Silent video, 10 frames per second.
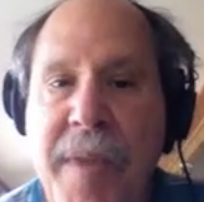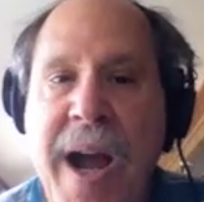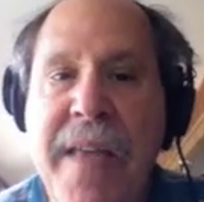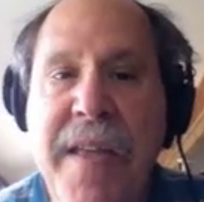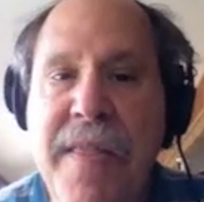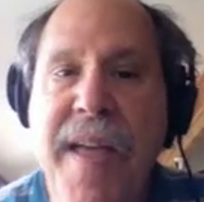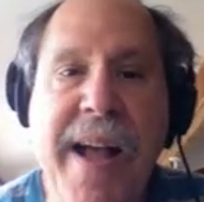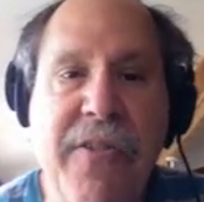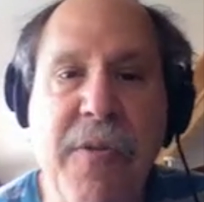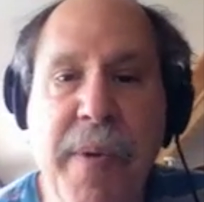I think
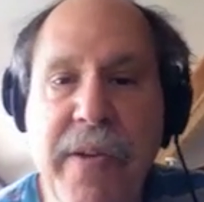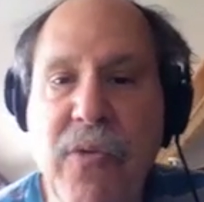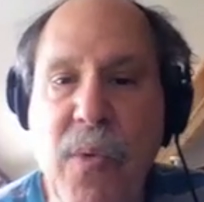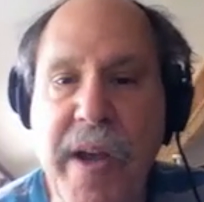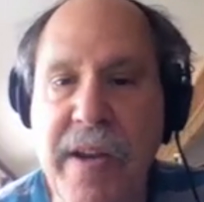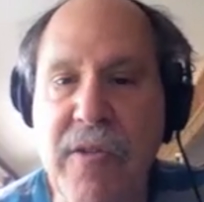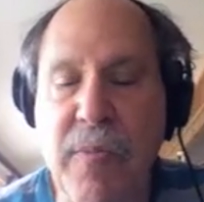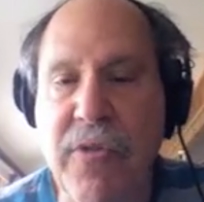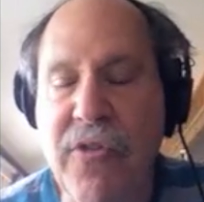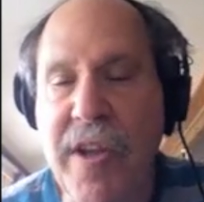that's the best way to
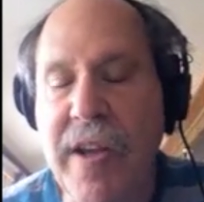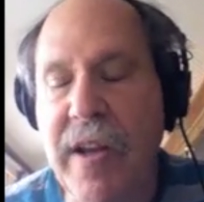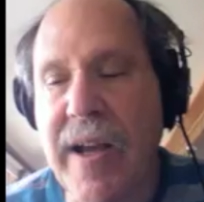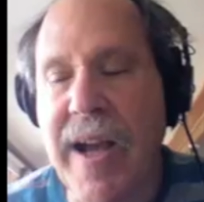proceed.